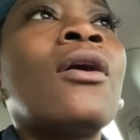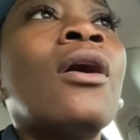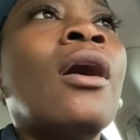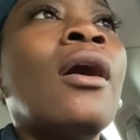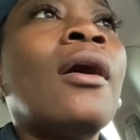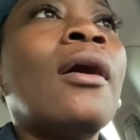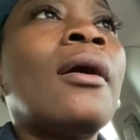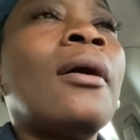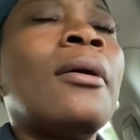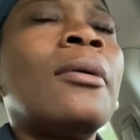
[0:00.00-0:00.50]

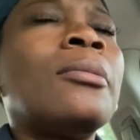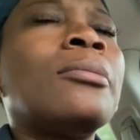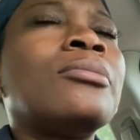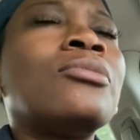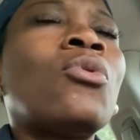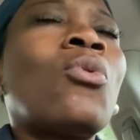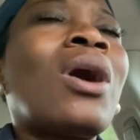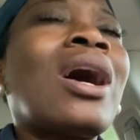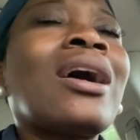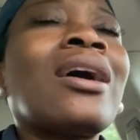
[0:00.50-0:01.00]
um
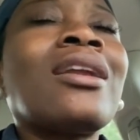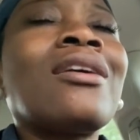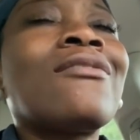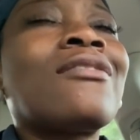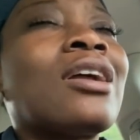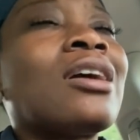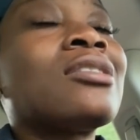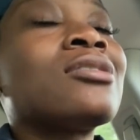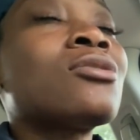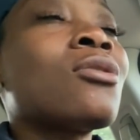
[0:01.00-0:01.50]
well can't
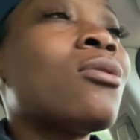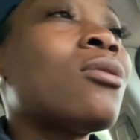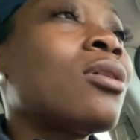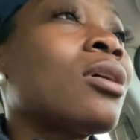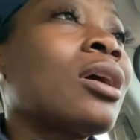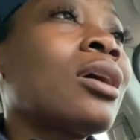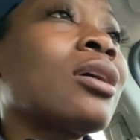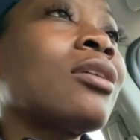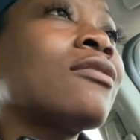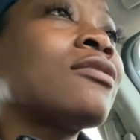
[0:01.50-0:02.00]
even talk
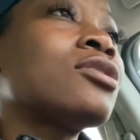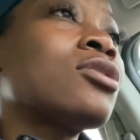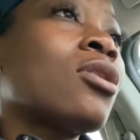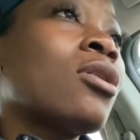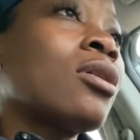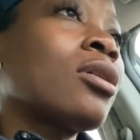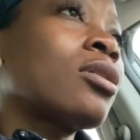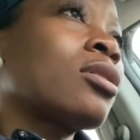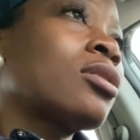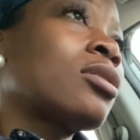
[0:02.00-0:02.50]
i can
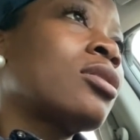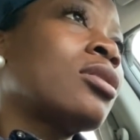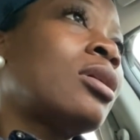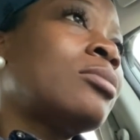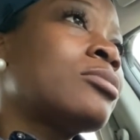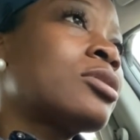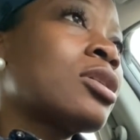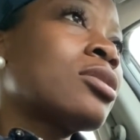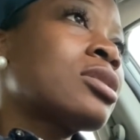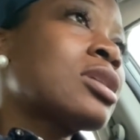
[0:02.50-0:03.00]
talk
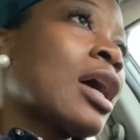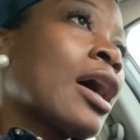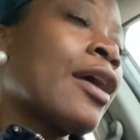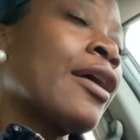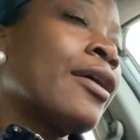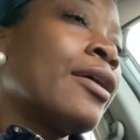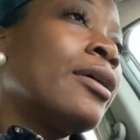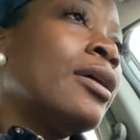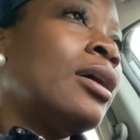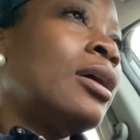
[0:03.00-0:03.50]
i'm so
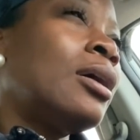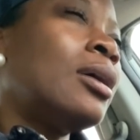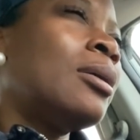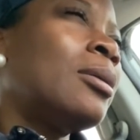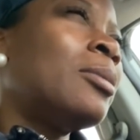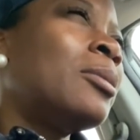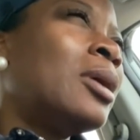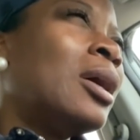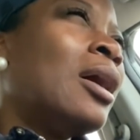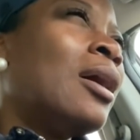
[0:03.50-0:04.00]
tired
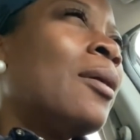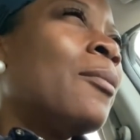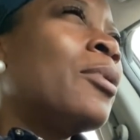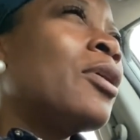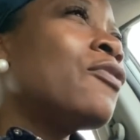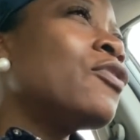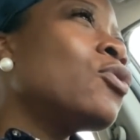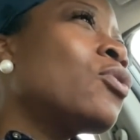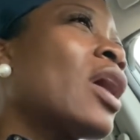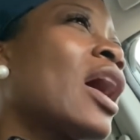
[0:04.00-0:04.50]
um but
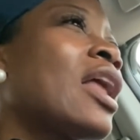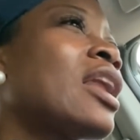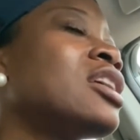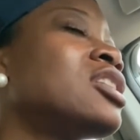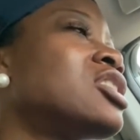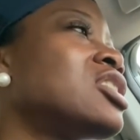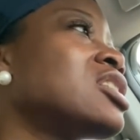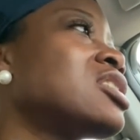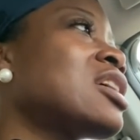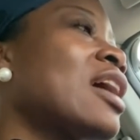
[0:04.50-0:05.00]
if you kind
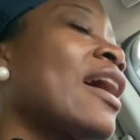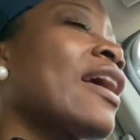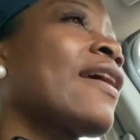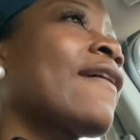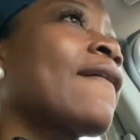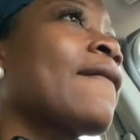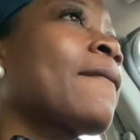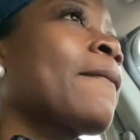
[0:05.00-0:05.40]
of just like